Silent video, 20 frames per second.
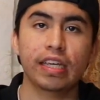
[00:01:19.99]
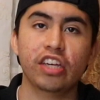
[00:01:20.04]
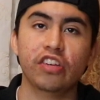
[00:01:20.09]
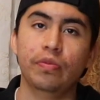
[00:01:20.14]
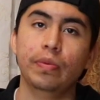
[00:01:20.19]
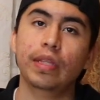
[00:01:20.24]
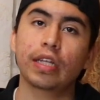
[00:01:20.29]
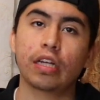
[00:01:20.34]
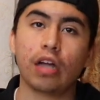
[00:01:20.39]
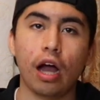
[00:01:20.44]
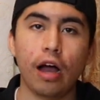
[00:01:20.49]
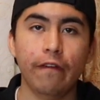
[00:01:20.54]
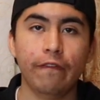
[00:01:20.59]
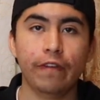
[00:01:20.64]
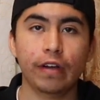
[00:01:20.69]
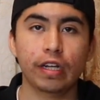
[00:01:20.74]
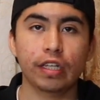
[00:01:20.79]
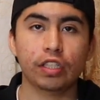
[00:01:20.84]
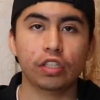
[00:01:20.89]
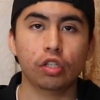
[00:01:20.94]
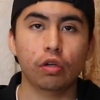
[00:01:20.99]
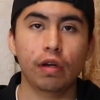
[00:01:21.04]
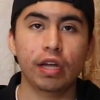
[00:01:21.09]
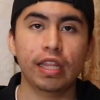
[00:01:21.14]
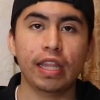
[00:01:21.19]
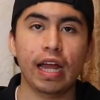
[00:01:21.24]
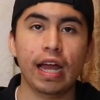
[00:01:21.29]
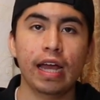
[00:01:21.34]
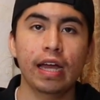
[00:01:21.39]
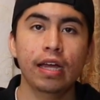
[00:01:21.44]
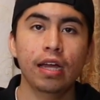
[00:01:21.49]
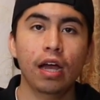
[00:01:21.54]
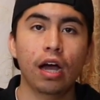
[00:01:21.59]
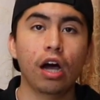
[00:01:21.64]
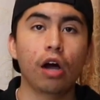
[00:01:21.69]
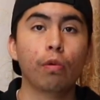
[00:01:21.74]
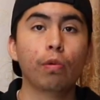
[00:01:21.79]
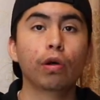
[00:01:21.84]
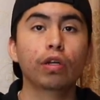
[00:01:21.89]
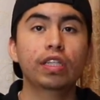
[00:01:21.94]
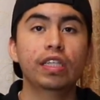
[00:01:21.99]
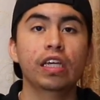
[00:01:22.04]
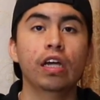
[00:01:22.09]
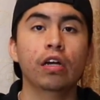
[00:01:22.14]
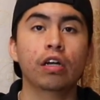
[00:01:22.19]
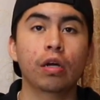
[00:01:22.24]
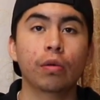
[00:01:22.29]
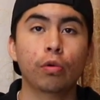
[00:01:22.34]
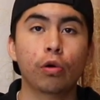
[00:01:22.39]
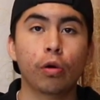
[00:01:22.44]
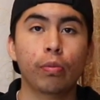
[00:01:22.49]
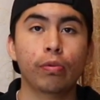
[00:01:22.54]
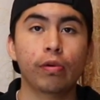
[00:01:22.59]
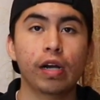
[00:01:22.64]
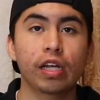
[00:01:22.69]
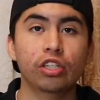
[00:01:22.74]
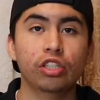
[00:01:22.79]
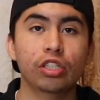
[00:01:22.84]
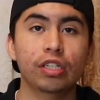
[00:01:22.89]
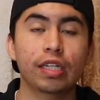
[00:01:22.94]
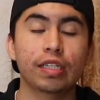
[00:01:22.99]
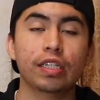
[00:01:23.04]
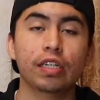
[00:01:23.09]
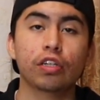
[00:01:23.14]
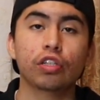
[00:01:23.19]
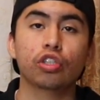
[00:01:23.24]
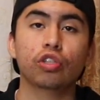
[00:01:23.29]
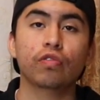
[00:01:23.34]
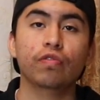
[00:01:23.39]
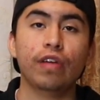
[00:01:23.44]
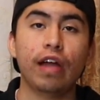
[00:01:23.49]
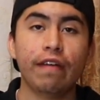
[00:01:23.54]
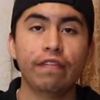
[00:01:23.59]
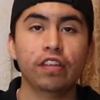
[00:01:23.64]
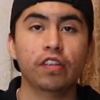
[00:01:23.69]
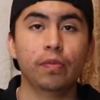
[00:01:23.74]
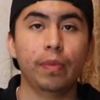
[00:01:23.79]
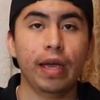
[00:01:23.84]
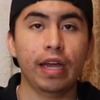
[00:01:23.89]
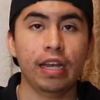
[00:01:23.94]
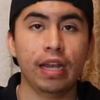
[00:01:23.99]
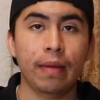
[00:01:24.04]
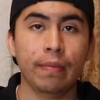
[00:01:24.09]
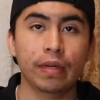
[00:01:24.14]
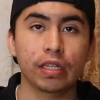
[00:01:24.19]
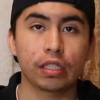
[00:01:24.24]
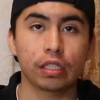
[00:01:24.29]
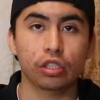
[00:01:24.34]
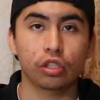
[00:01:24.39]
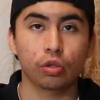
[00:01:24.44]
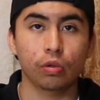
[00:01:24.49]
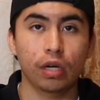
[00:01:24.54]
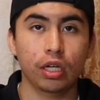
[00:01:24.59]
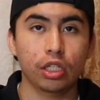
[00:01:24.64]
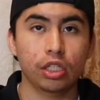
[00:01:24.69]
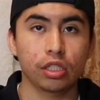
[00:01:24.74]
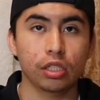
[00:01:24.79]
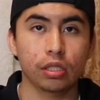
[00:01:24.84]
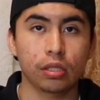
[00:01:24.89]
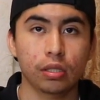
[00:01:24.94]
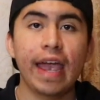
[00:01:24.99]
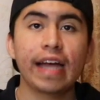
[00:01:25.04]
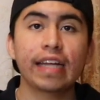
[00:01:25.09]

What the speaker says: gives me the confidence knowing that Realty Income Corporation is going to survive this pandemic situation.